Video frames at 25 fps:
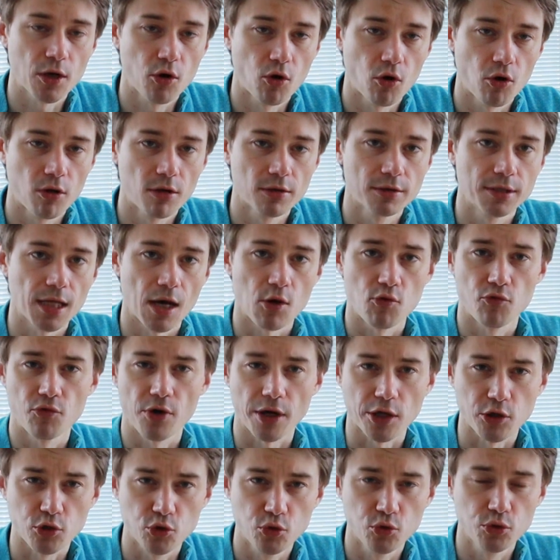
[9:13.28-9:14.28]
called
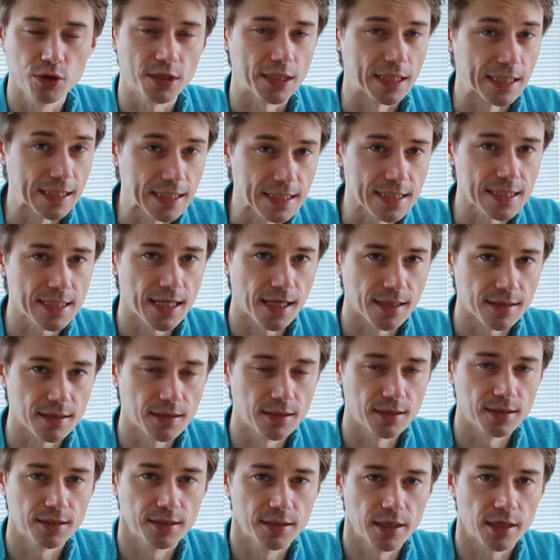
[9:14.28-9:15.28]

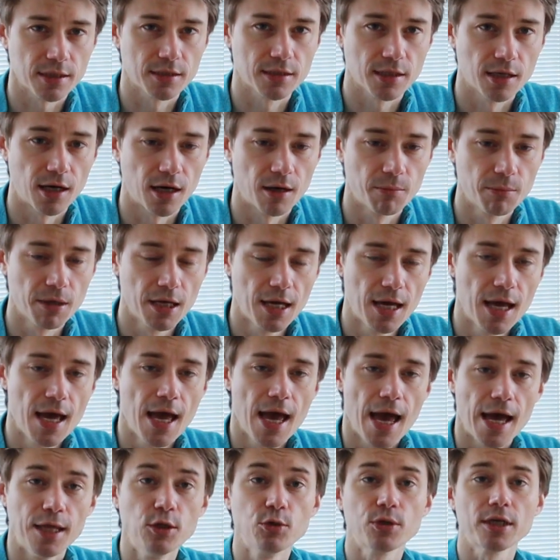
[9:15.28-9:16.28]
recruitinstantly.com,
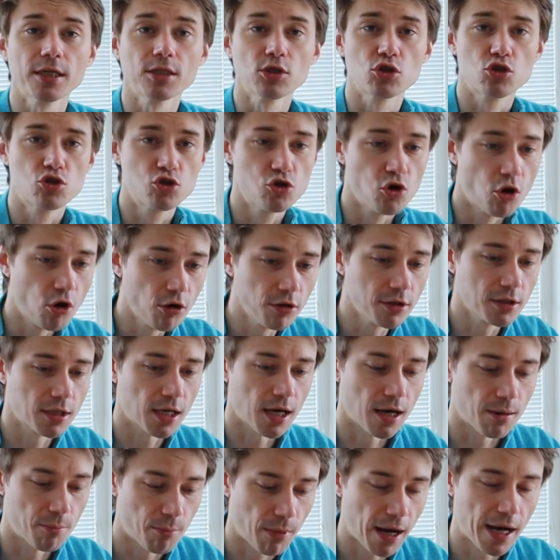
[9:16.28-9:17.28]
and you can
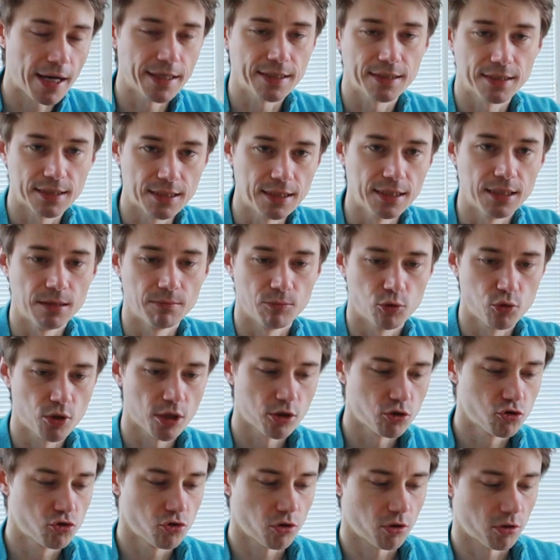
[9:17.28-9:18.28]
join my team. You
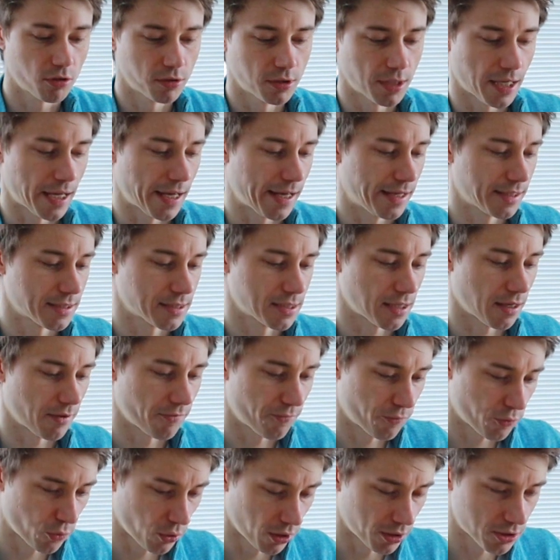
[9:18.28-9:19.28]
can join as a
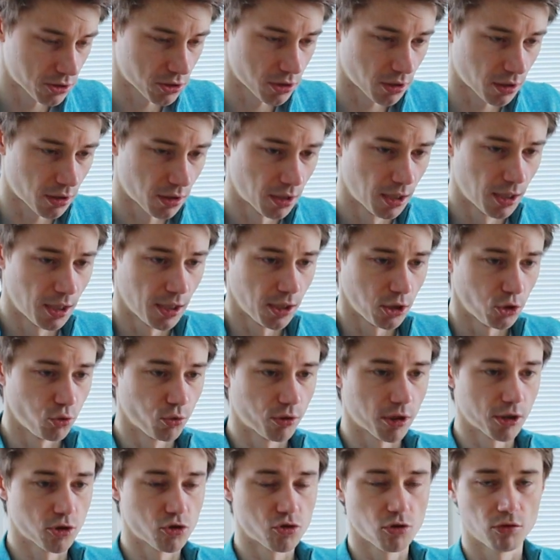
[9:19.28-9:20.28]
freelancer,
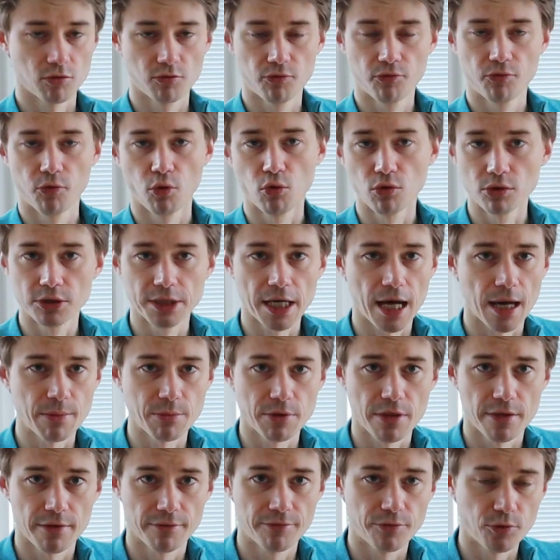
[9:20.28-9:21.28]
you can join
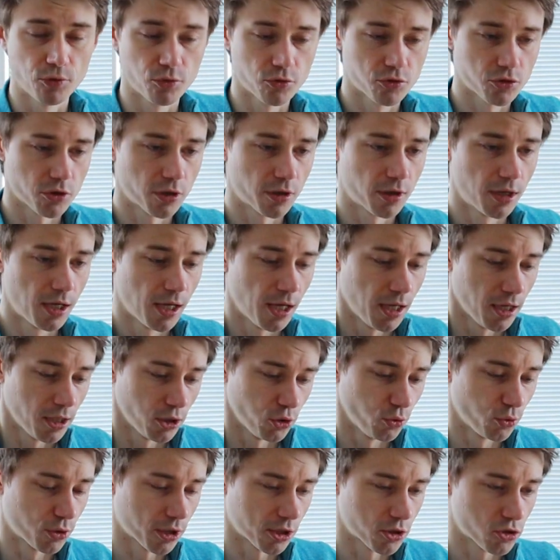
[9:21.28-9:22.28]
full-time in the future,
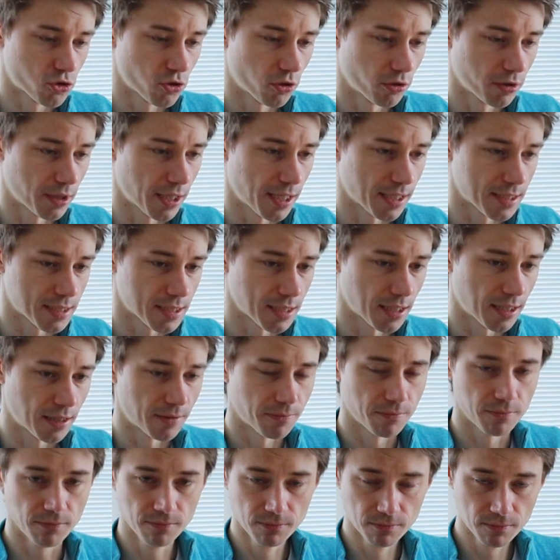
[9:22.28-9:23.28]
you can join as
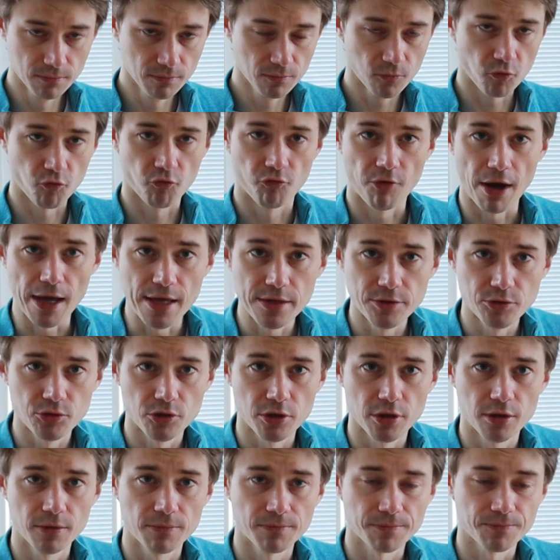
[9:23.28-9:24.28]
a
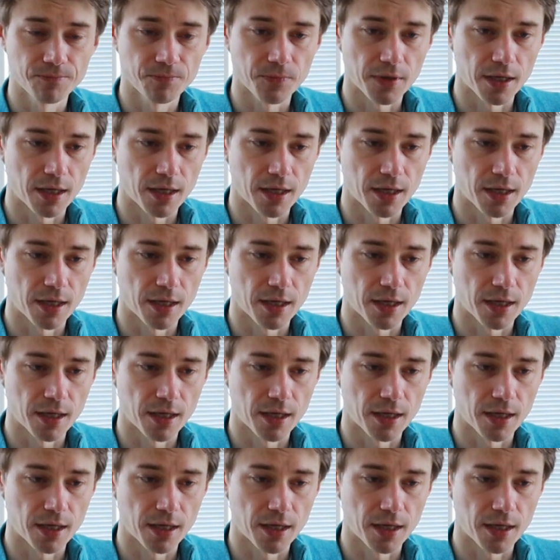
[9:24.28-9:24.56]
vendor.